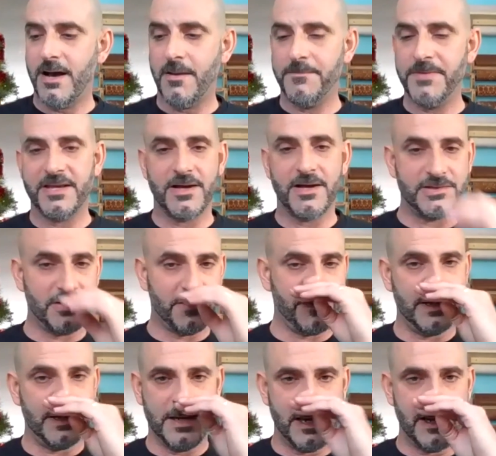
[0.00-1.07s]
because of
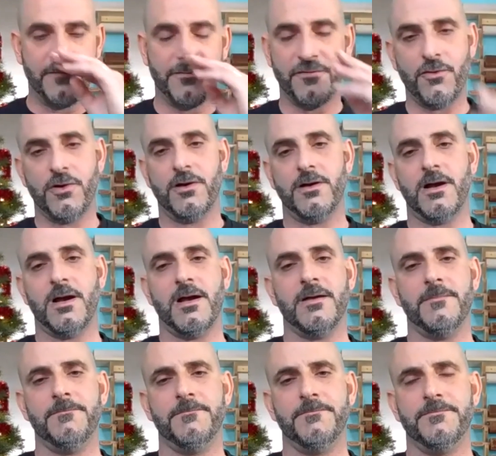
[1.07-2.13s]
the need for